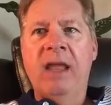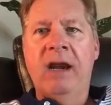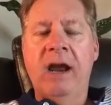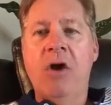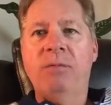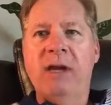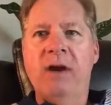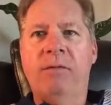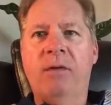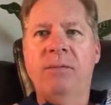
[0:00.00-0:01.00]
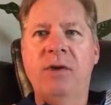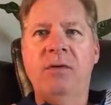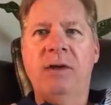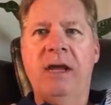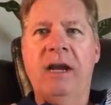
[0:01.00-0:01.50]
And I hope to hear from
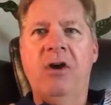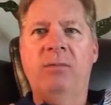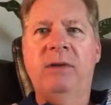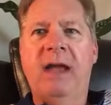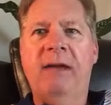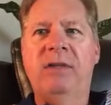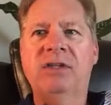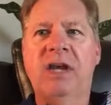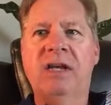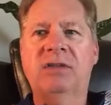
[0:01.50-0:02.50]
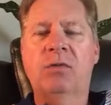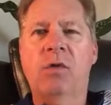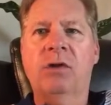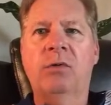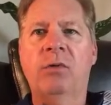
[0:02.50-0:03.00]
you, and I hope to have the chance to
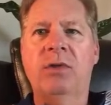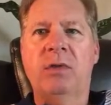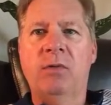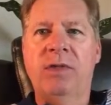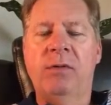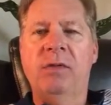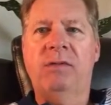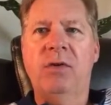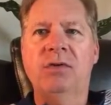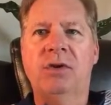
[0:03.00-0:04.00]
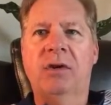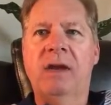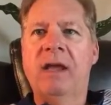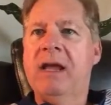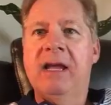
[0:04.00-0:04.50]
work with you in the future.
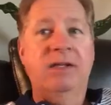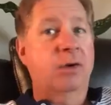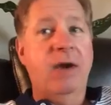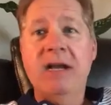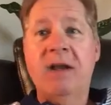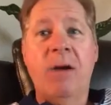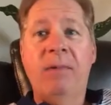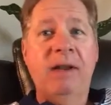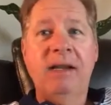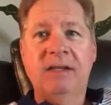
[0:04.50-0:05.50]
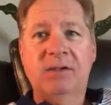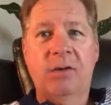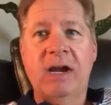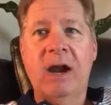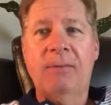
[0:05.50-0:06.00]
It's a great company. It's a
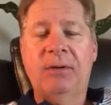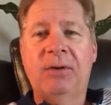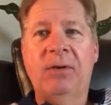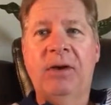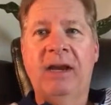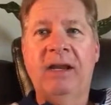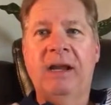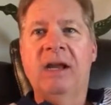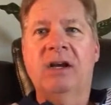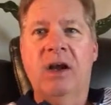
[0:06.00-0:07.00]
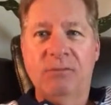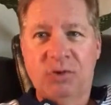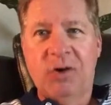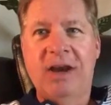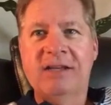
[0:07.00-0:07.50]
great opportunity. Come
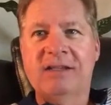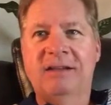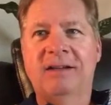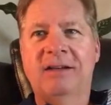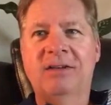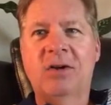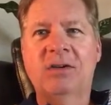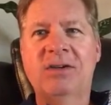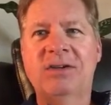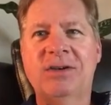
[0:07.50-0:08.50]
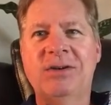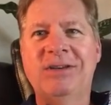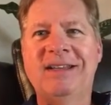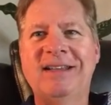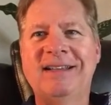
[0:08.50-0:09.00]
join us. Talk to you soon.